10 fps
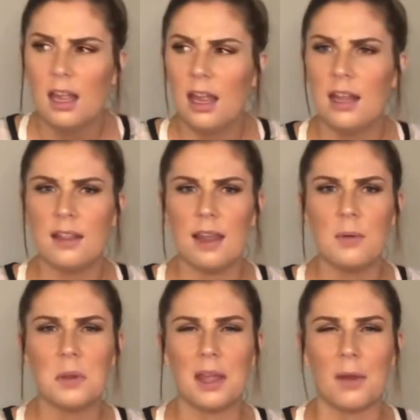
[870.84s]
And they
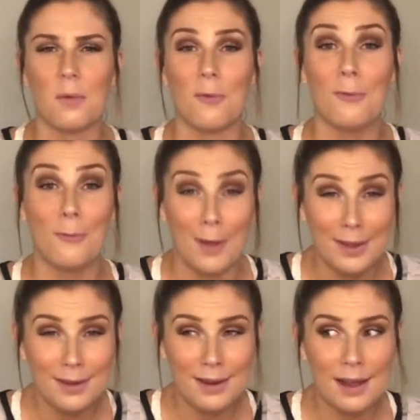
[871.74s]
were like, what?
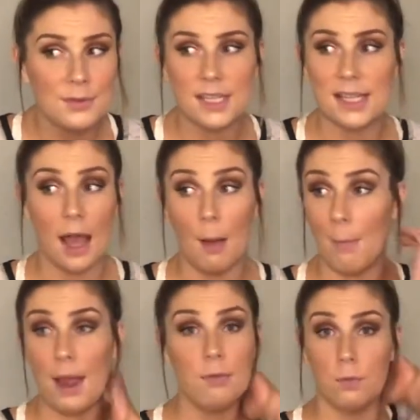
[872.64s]
And I was like, yeah,
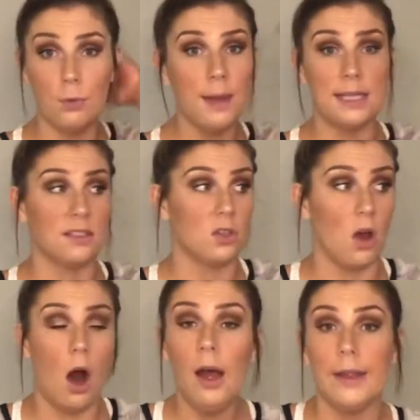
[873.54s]
my roommate's
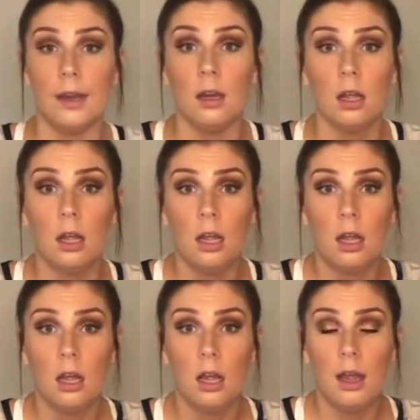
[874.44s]
gone.
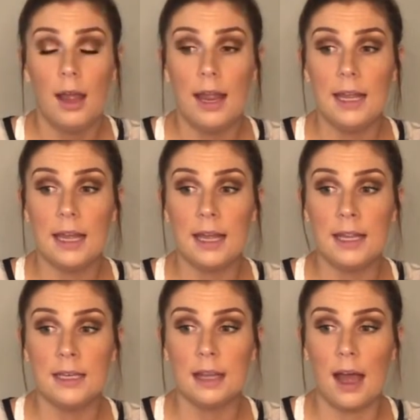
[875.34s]

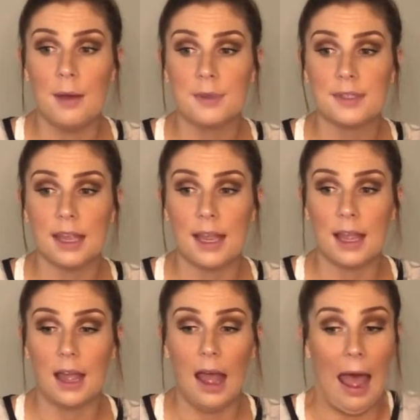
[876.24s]
And I was like,
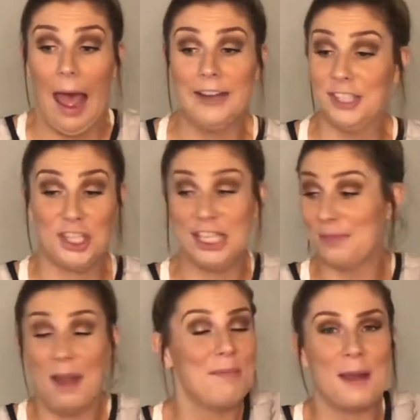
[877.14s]
she's
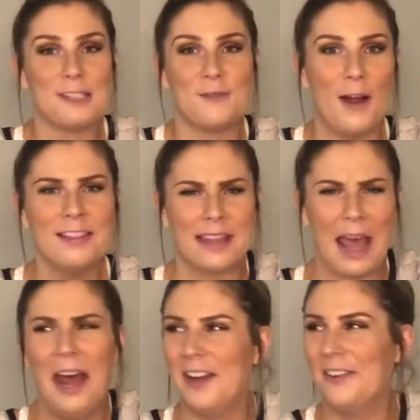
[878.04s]
my best friend. Like,
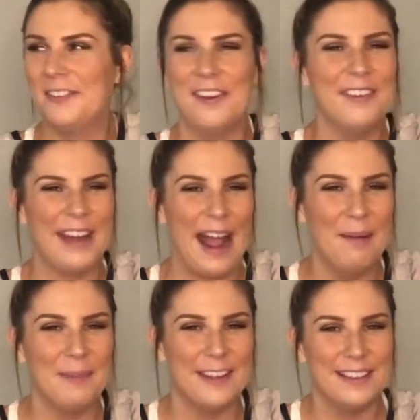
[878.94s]
I don't know what
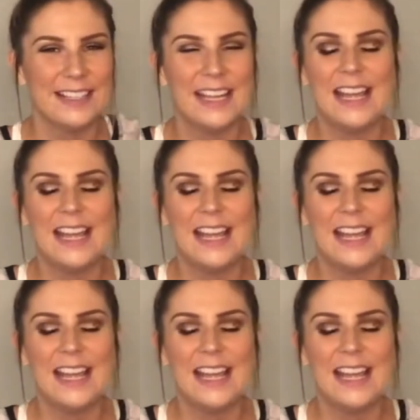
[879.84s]
happened.